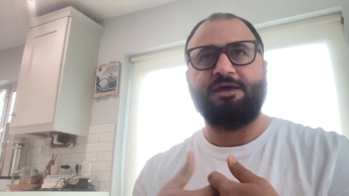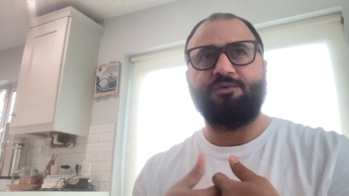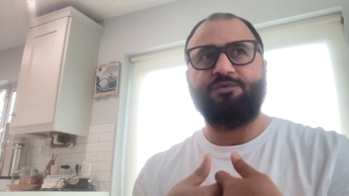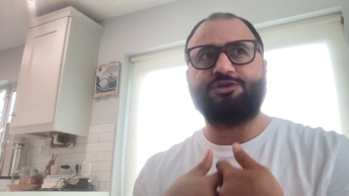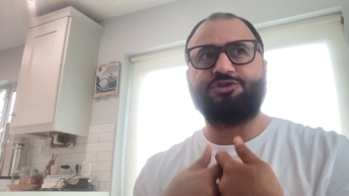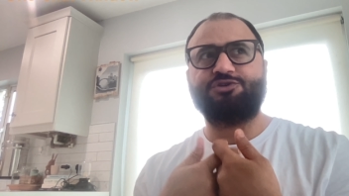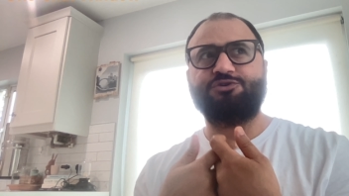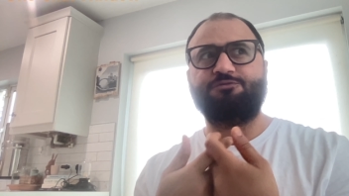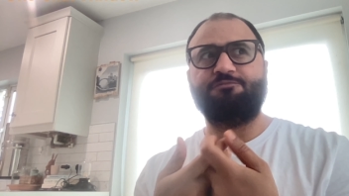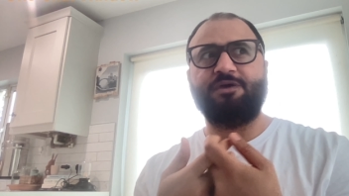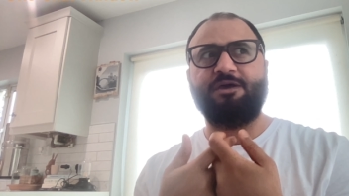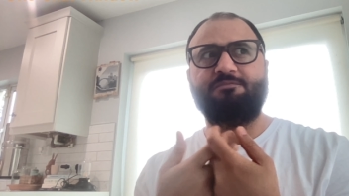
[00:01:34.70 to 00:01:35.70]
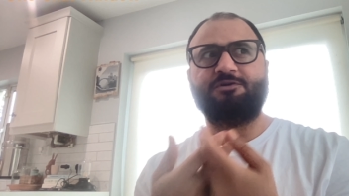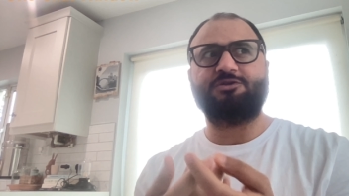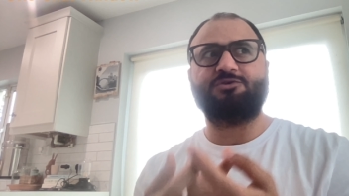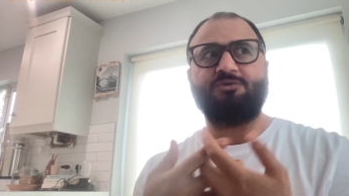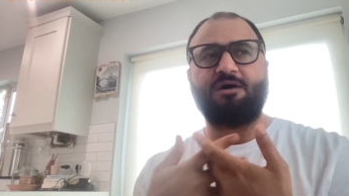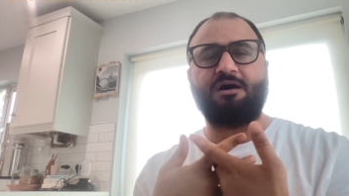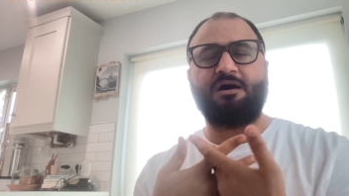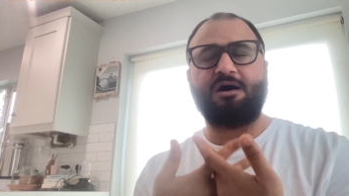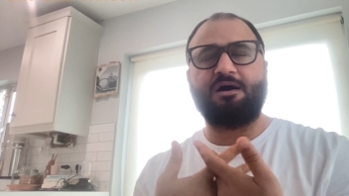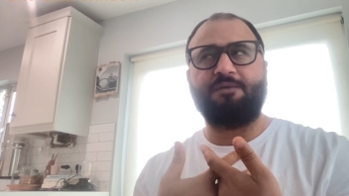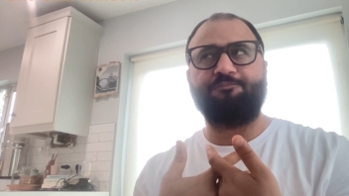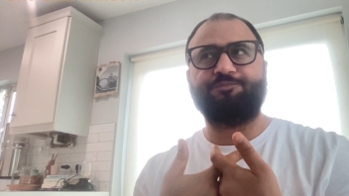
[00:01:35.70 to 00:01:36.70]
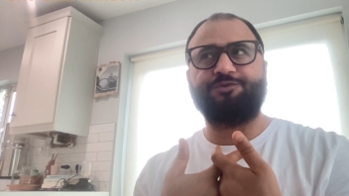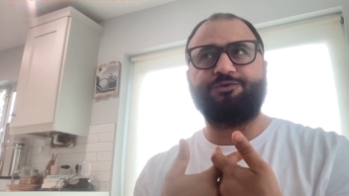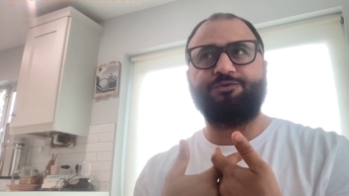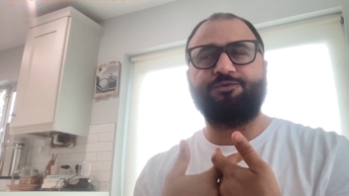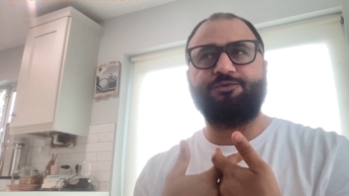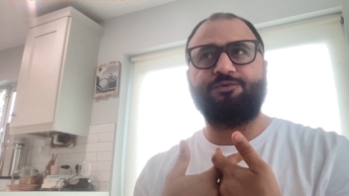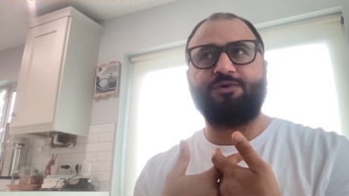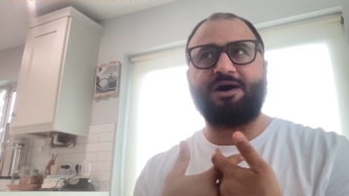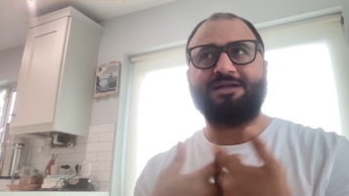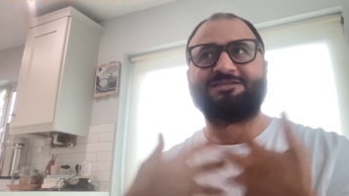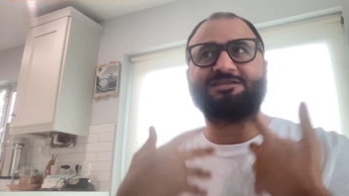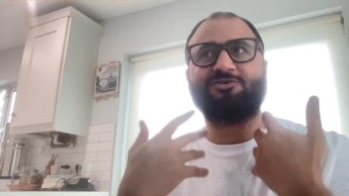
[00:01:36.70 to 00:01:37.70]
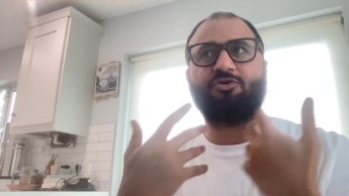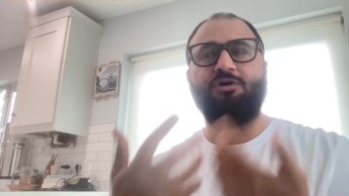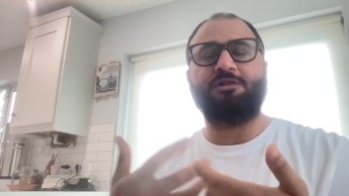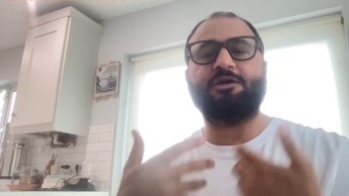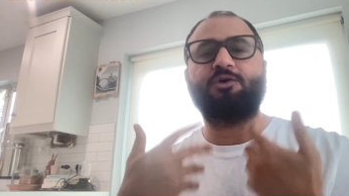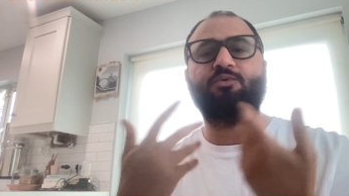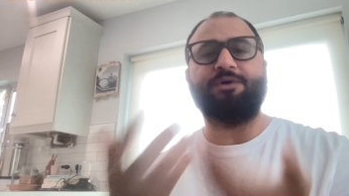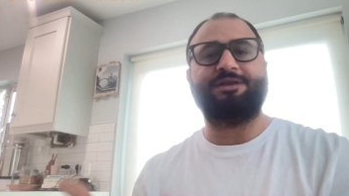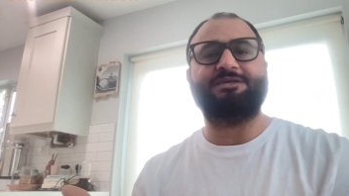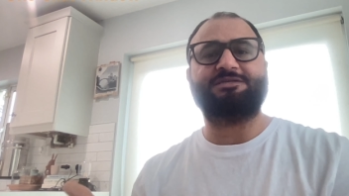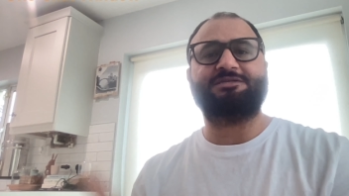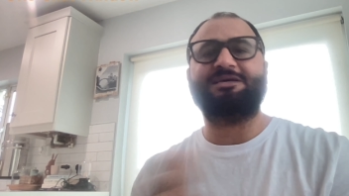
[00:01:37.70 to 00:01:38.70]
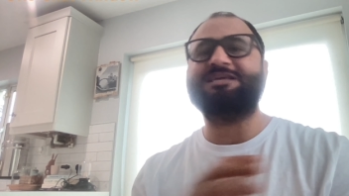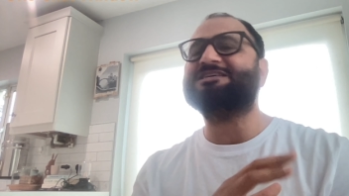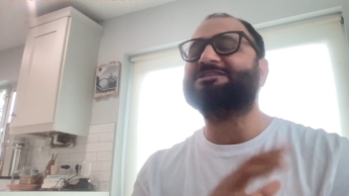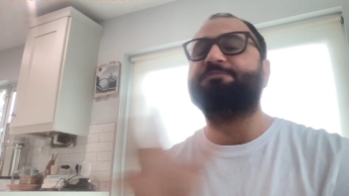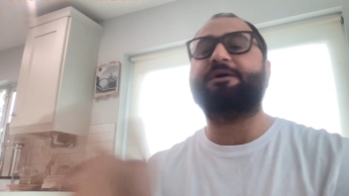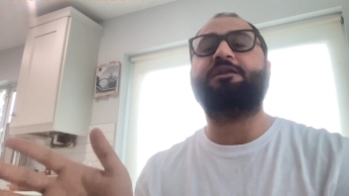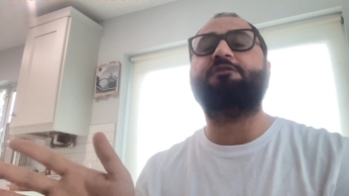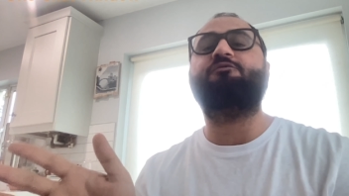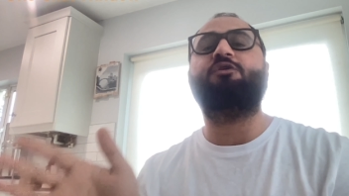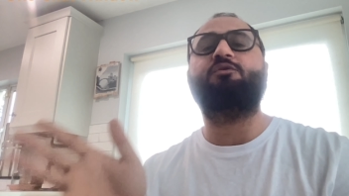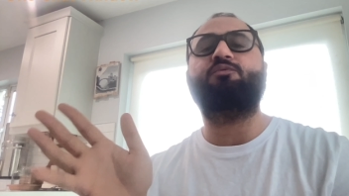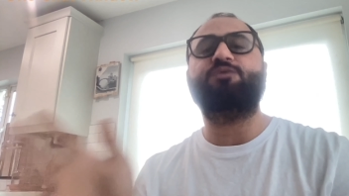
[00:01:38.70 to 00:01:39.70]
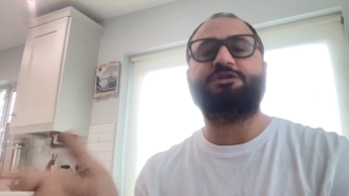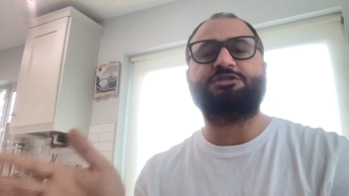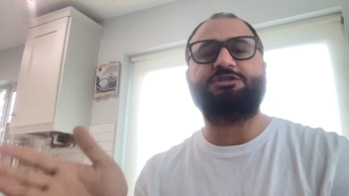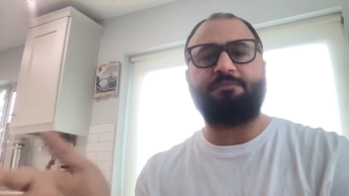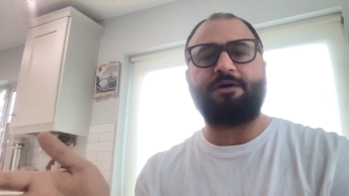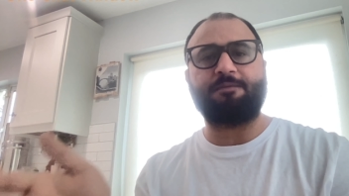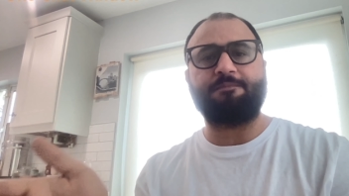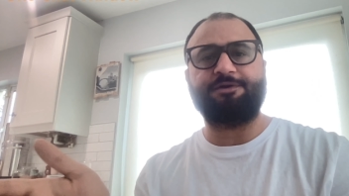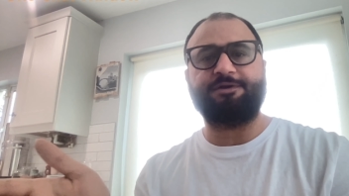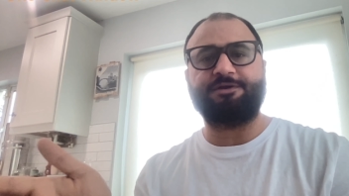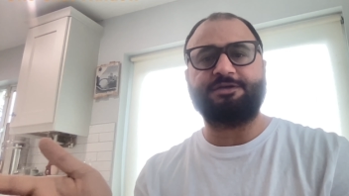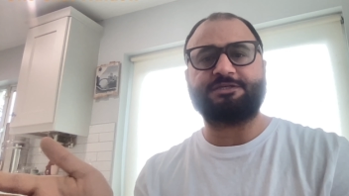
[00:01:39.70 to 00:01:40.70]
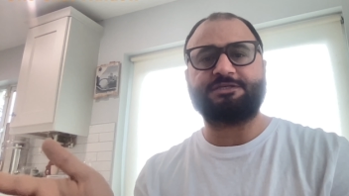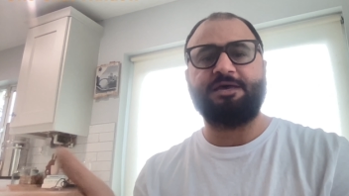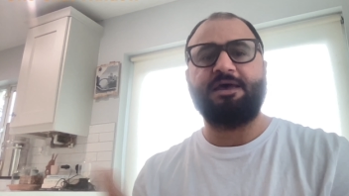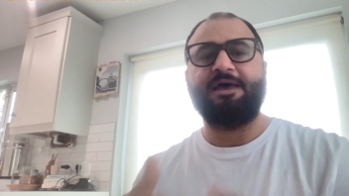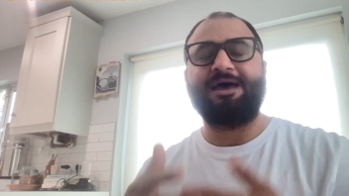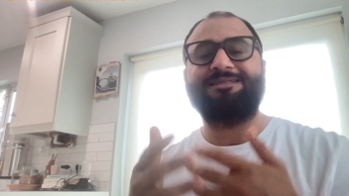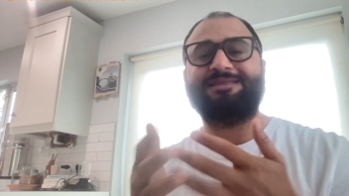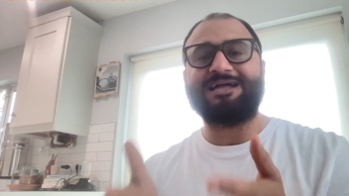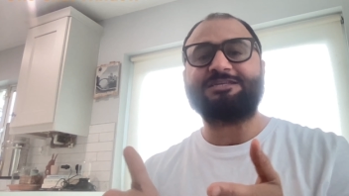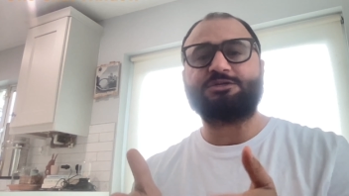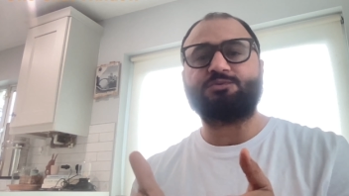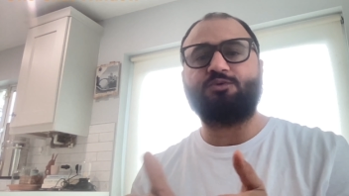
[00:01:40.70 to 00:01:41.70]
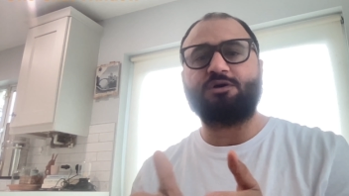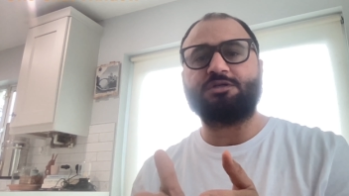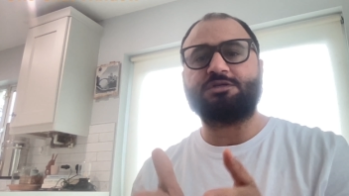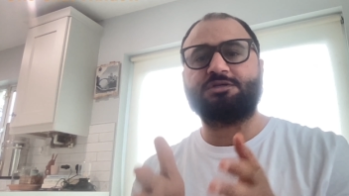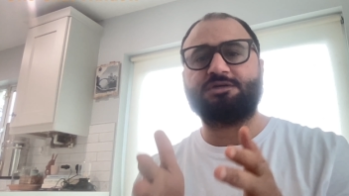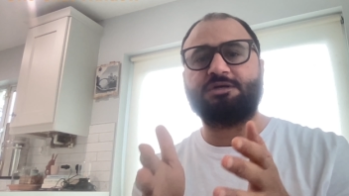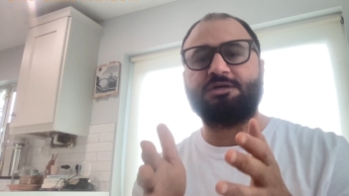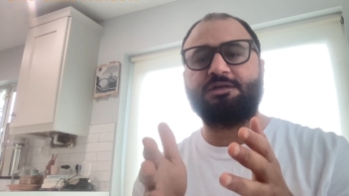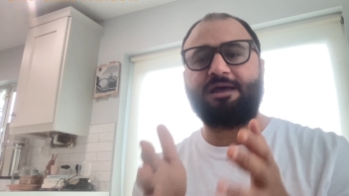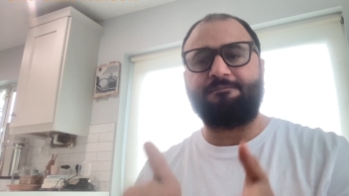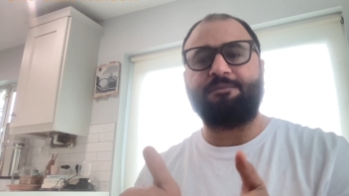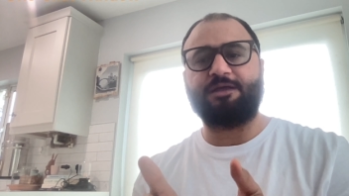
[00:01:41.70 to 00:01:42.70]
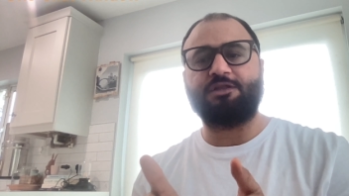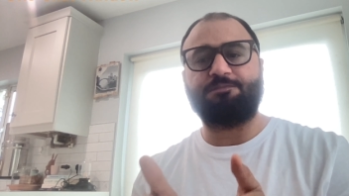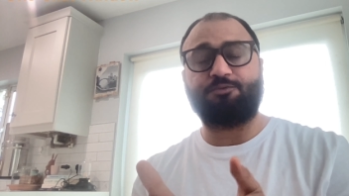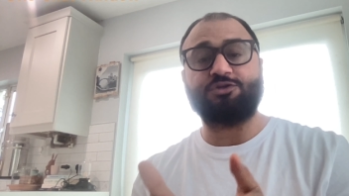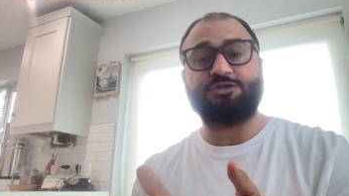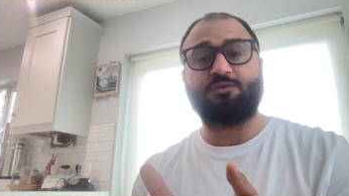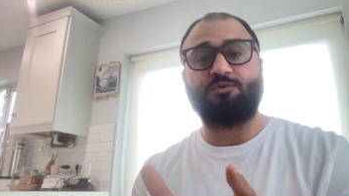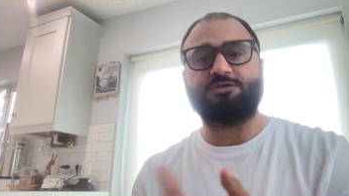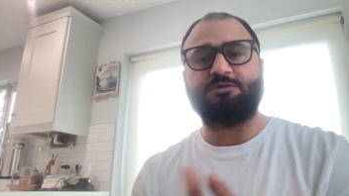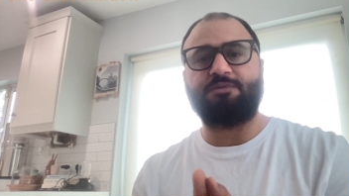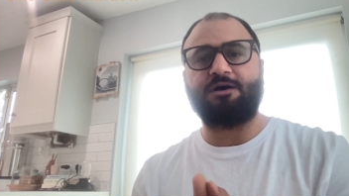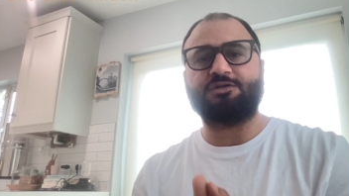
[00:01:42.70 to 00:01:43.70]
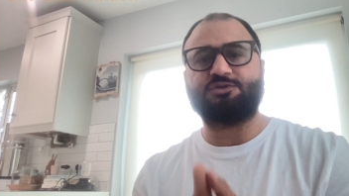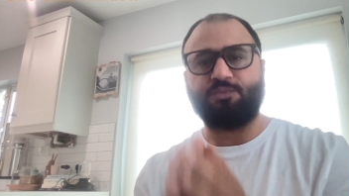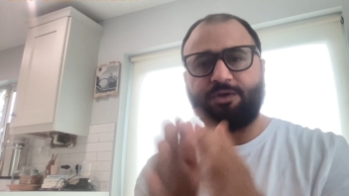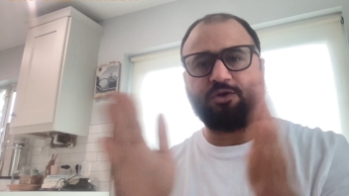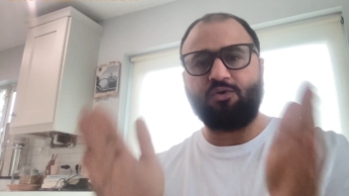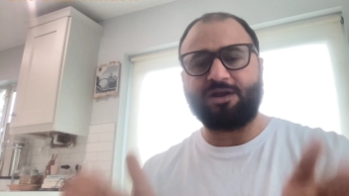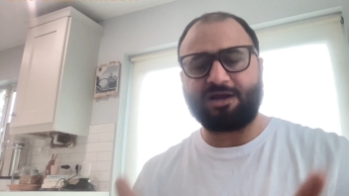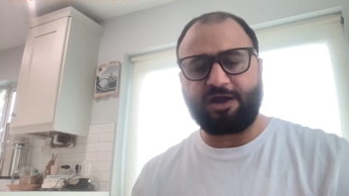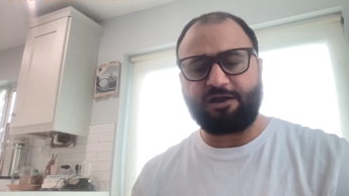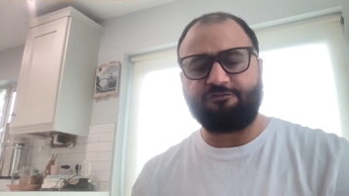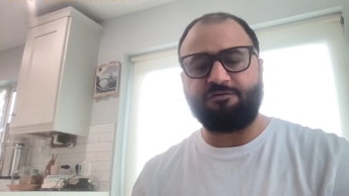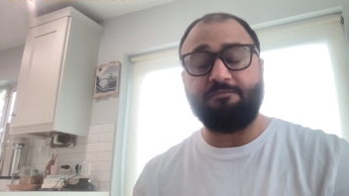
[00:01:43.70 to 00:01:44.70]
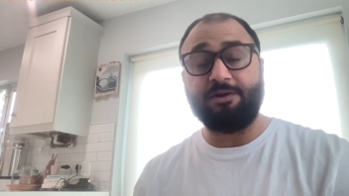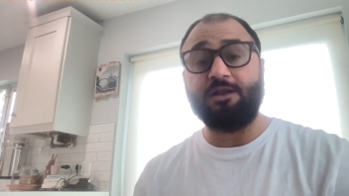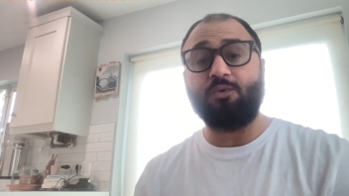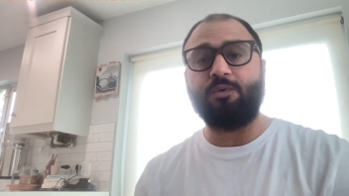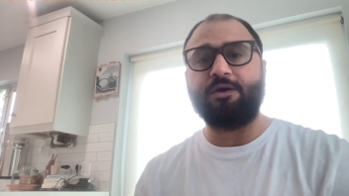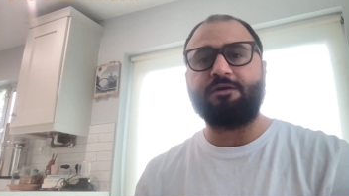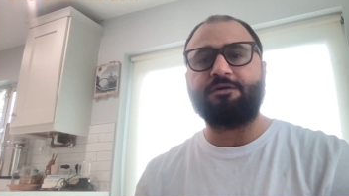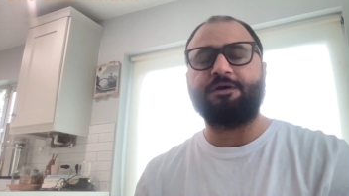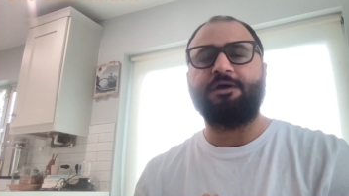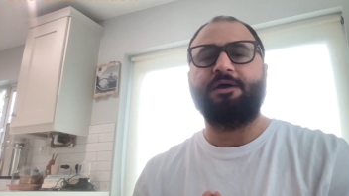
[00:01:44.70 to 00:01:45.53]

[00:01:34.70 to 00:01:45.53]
which should be able to answer all the queries, irrespective of which department it is. And that's what the project was about. So we wrote a kind of a middleware